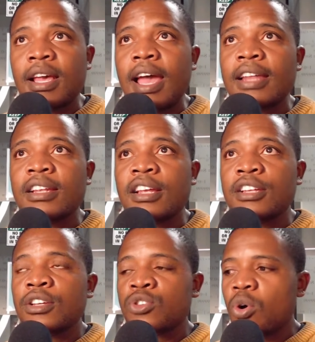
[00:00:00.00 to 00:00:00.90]
And
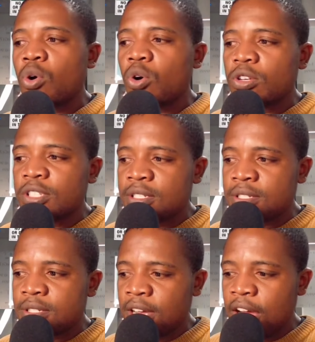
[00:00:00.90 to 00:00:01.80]
it all
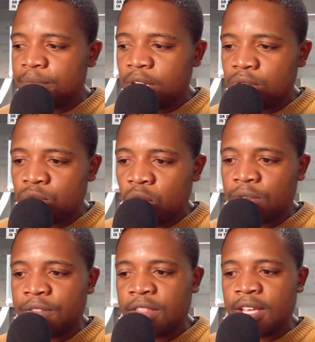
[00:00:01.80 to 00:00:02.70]
just come down to all
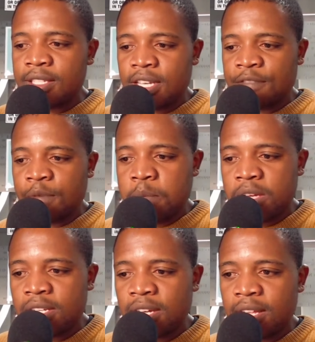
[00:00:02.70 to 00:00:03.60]
of the things that I've been
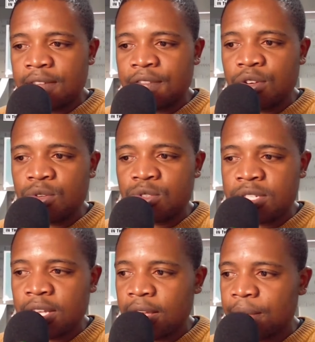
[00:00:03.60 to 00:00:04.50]
mentioning in the video, to
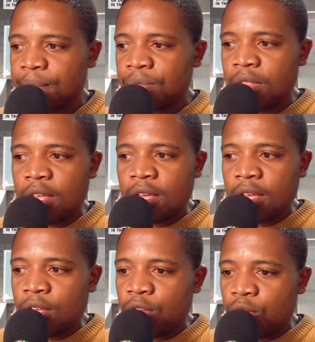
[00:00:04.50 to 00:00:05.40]
say,
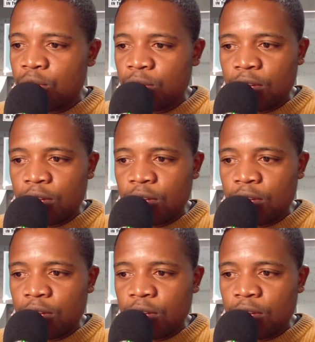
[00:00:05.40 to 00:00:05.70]
you know,